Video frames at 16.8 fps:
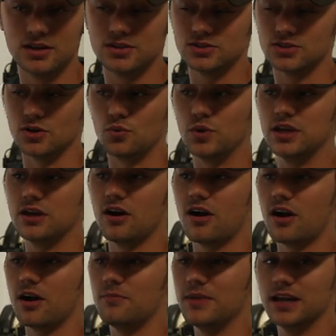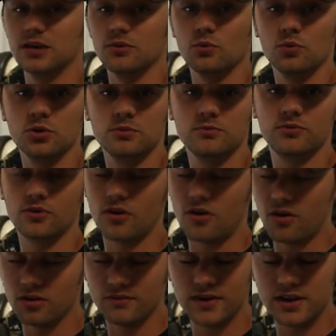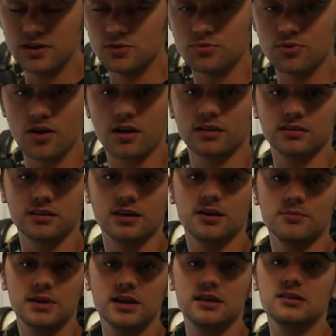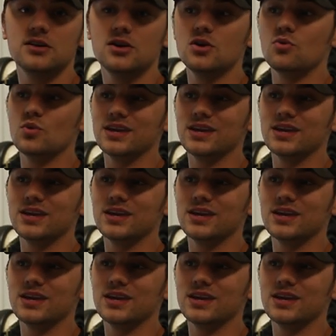So we are making room for all of that new product to come in.